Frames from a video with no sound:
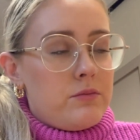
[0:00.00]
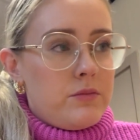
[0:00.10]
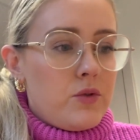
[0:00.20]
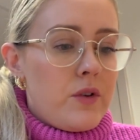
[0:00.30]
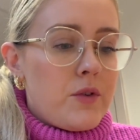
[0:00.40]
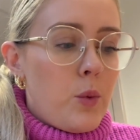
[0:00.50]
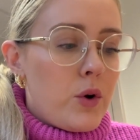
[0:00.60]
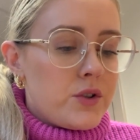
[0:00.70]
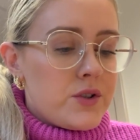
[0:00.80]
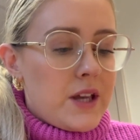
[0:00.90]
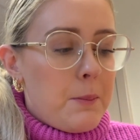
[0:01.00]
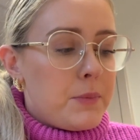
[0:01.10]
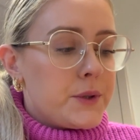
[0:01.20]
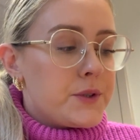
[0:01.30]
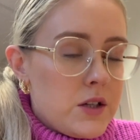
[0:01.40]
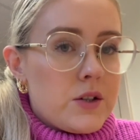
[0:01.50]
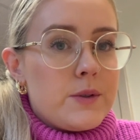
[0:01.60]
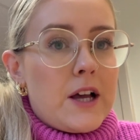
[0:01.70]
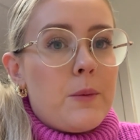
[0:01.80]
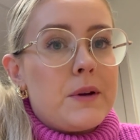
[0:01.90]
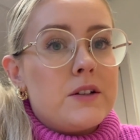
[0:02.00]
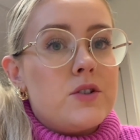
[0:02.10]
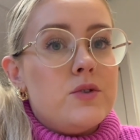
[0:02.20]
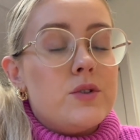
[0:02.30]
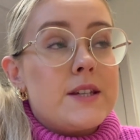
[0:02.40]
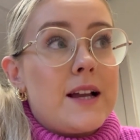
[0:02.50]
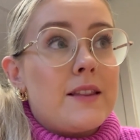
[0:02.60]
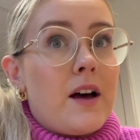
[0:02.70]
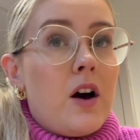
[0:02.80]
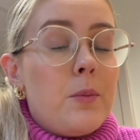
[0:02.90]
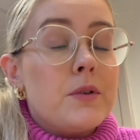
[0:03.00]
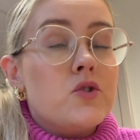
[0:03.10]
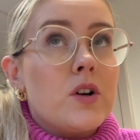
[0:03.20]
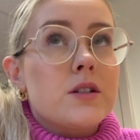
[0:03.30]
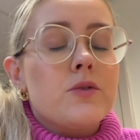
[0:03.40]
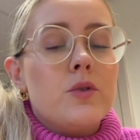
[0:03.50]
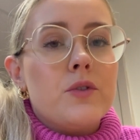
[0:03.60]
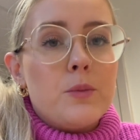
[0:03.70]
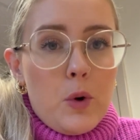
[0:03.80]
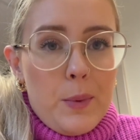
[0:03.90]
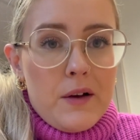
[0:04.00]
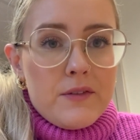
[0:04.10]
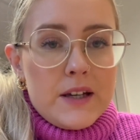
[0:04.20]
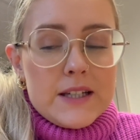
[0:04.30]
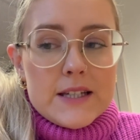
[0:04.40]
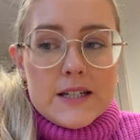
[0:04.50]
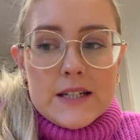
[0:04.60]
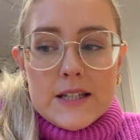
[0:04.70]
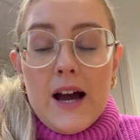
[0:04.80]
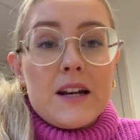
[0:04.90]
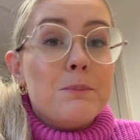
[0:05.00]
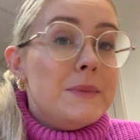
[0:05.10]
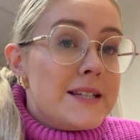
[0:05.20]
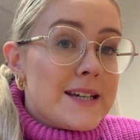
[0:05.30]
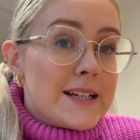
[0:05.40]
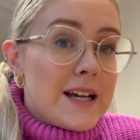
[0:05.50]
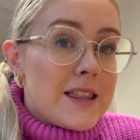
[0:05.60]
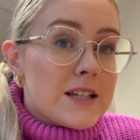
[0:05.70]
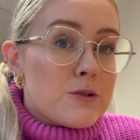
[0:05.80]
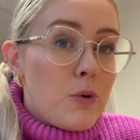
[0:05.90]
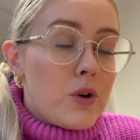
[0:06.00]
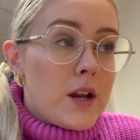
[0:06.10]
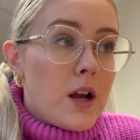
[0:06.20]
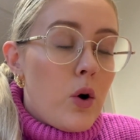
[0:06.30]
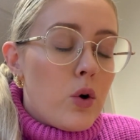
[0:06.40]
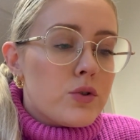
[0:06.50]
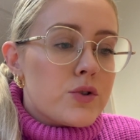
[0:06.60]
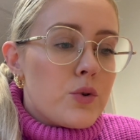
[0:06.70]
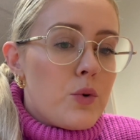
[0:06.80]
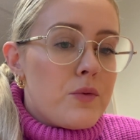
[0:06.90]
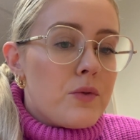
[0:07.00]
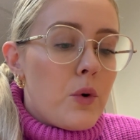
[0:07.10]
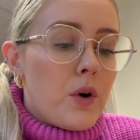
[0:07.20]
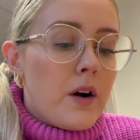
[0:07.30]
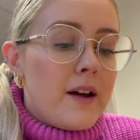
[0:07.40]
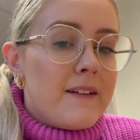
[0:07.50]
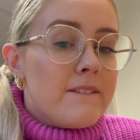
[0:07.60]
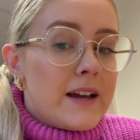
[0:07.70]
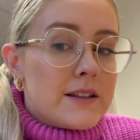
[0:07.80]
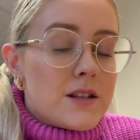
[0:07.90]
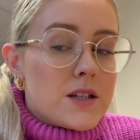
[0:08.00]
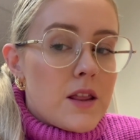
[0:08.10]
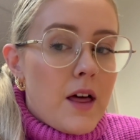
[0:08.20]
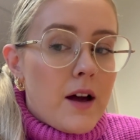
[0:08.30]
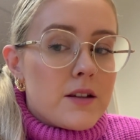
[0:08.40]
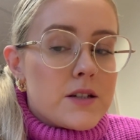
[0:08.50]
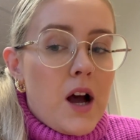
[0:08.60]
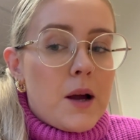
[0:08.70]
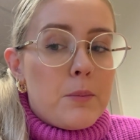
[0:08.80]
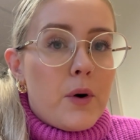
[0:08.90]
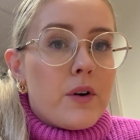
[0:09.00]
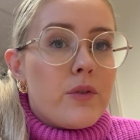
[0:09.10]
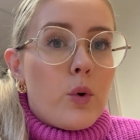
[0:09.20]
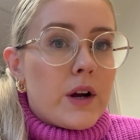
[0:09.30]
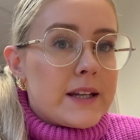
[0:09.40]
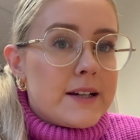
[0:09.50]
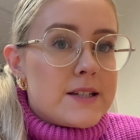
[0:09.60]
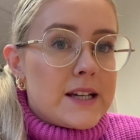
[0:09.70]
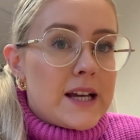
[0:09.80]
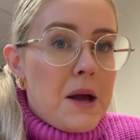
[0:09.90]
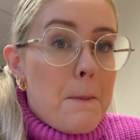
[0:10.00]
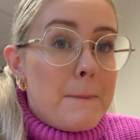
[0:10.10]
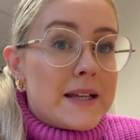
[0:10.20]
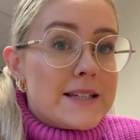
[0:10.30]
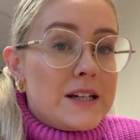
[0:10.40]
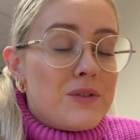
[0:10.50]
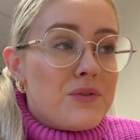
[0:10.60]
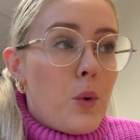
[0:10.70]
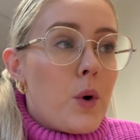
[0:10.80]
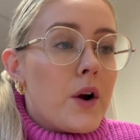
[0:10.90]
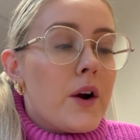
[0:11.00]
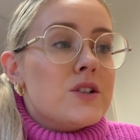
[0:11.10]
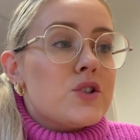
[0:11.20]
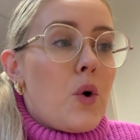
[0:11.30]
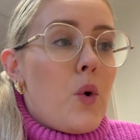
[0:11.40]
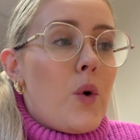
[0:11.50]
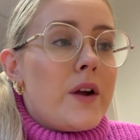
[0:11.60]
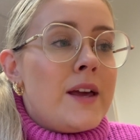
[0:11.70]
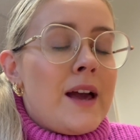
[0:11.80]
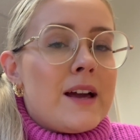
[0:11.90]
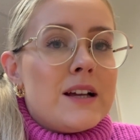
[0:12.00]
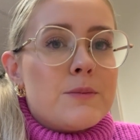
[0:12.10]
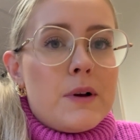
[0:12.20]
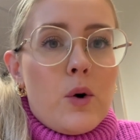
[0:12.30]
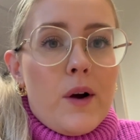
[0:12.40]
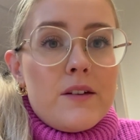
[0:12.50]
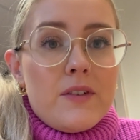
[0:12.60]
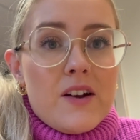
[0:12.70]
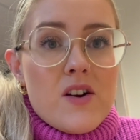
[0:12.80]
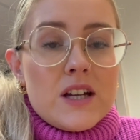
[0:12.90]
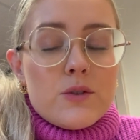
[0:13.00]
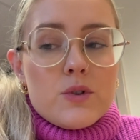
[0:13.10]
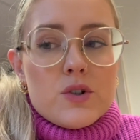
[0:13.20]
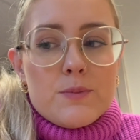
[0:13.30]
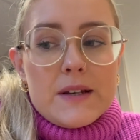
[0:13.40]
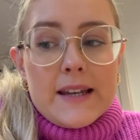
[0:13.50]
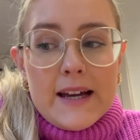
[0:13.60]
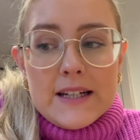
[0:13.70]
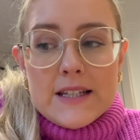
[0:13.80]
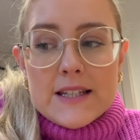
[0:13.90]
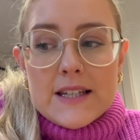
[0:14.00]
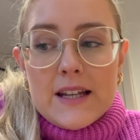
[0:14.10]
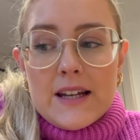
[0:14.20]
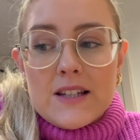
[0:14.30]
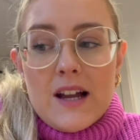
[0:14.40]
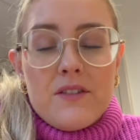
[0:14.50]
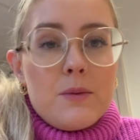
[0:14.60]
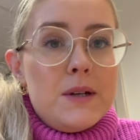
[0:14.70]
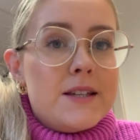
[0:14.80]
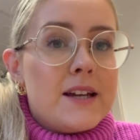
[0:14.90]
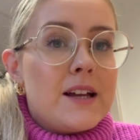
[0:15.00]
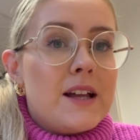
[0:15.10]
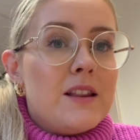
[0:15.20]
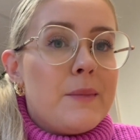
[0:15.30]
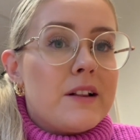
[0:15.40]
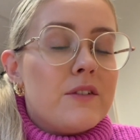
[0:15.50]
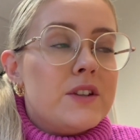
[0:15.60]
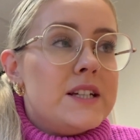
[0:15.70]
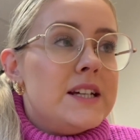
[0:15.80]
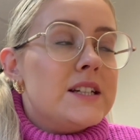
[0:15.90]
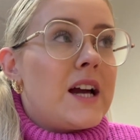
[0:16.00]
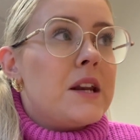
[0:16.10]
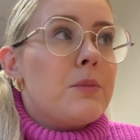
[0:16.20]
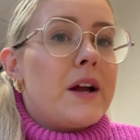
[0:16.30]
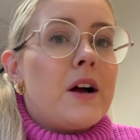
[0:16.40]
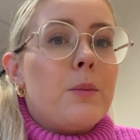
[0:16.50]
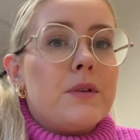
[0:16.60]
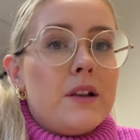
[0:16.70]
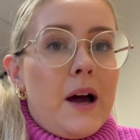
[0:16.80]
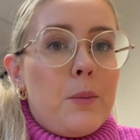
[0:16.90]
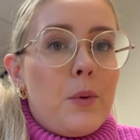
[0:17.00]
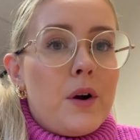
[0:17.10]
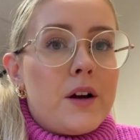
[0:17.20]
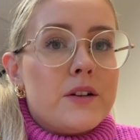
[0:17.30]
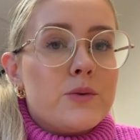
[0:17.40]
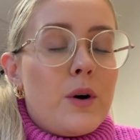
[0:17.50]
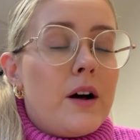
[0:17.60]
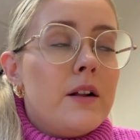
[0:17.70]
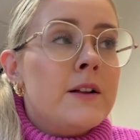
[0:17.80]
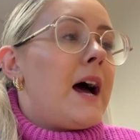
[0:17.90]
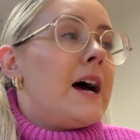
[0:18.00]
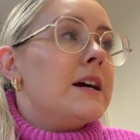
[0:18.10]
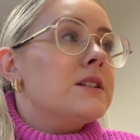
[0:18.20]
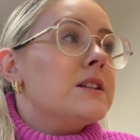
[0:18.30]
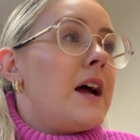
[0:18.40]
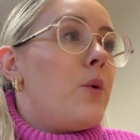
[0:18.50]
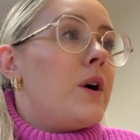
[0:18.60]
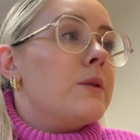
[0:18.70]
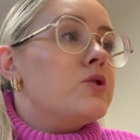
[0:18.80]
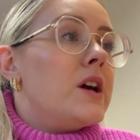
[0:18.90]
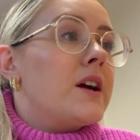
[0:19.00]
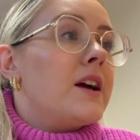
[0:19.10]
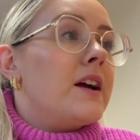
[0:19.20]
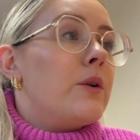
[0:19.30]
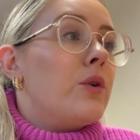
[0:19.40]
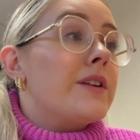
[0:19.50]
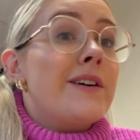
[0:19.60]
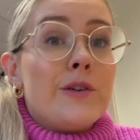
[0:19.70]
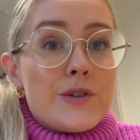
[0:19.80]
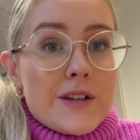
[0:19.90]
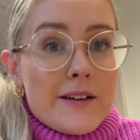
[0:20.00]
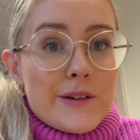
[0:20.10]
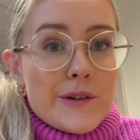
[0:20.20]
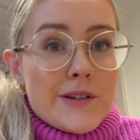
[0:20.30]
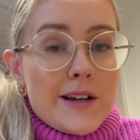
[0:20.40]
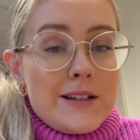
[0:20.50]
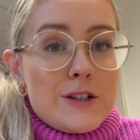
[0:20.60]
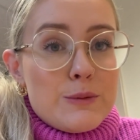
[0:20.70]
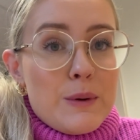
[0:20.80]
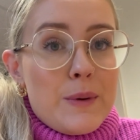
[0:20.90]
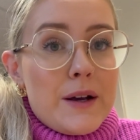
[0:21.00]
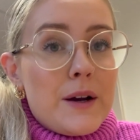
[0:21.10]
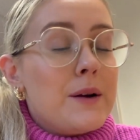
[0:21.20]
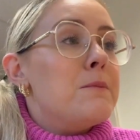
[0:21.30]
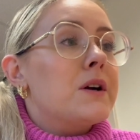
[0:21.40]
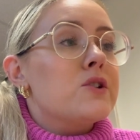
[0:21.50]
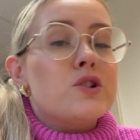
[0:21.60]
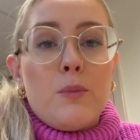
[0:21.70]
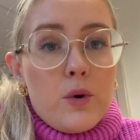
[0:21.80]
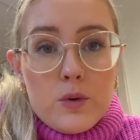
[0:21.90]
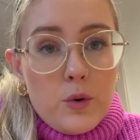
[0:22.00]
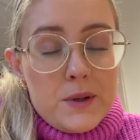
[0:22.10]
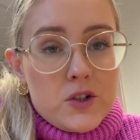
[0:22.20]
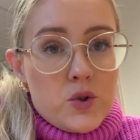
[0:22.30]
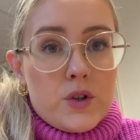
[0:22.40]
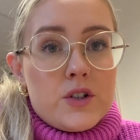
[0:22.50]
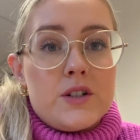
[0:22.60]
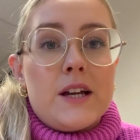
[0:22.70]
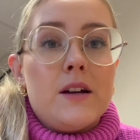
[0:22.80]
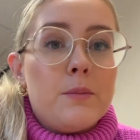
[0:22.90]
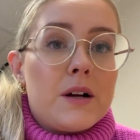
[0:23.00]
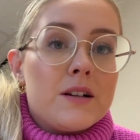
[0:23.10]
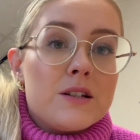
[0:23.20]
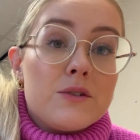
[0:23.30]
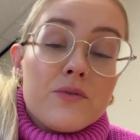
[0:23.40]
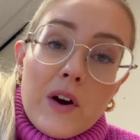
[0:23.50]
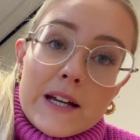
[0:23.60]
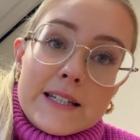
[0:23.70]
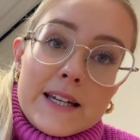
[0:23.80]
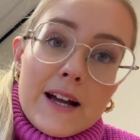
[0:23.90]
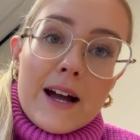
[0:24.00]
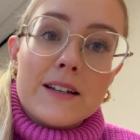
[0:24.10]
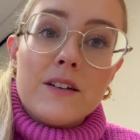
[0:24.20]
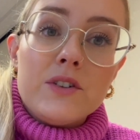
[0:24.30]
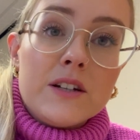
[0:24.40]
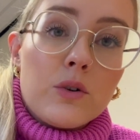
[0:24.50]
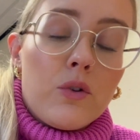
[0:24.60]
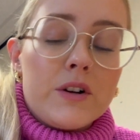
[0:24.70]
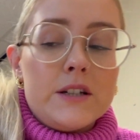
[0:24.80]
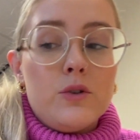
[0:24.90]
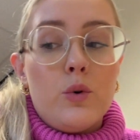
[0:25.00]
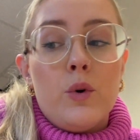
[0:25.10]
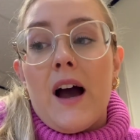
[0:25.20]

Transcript: the river water samples. So I was helping to set that up and transfer over the mobile phases. Had a meeting this morning also for an event that I am part of the organising committee for. So yeah, it's been quite varied, which has been nice. Nice to have the meeting in the middle of the day to kind of break up the lab work as well. And now I am checking what other standards I need to prepare, because tomorrow will be a shorter day because it's Friday. And if you didn't already know,